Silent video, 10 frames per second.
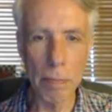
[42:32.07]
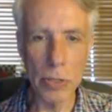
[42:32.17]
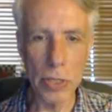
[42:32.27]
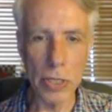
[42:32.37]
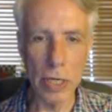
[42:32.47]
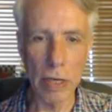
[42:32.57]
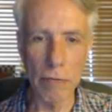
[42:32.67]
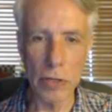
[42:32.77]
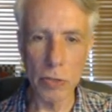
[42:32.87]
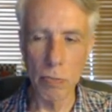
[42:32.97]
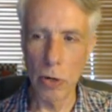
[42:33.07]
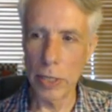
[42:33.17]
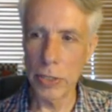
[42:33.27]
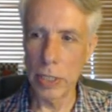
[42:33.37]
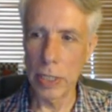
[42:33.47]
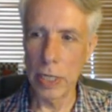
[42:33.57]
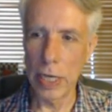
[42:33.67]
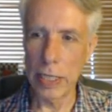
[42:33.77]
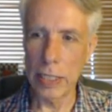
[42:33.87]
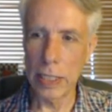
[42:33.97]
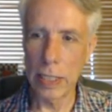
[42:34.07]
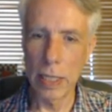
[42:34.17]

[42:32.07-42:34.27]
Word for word: position of this Maroczy knight.